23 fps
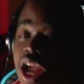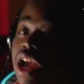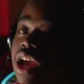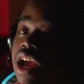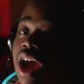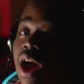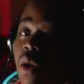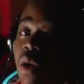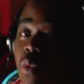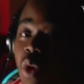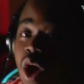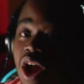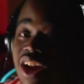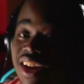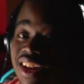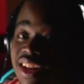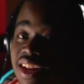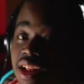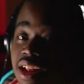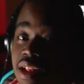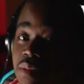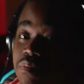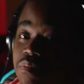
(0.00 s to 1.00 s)
I wanted
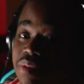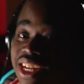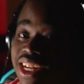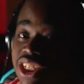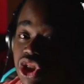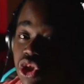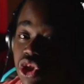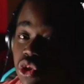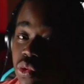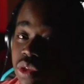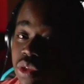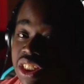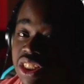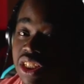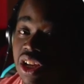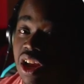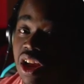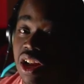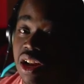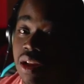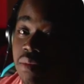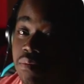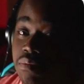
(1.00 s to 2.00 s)
a bitch who was
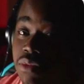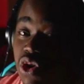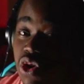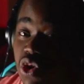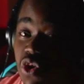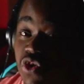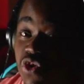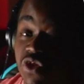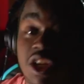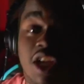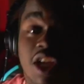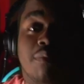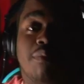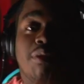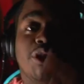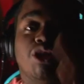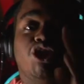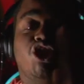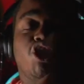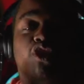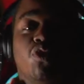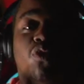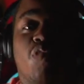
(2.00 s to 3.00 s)
on a move, but
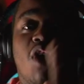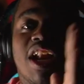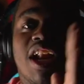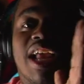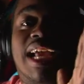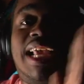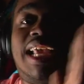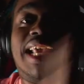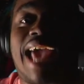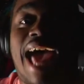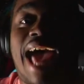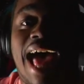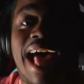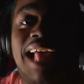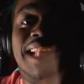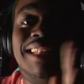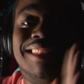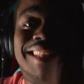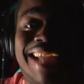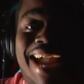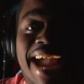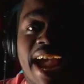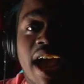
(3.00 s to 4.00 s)
you want a
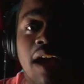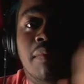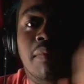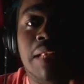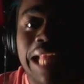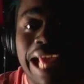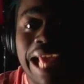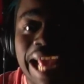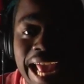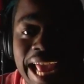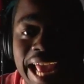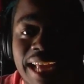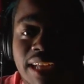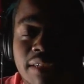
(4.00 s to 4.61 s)
goddamn lay.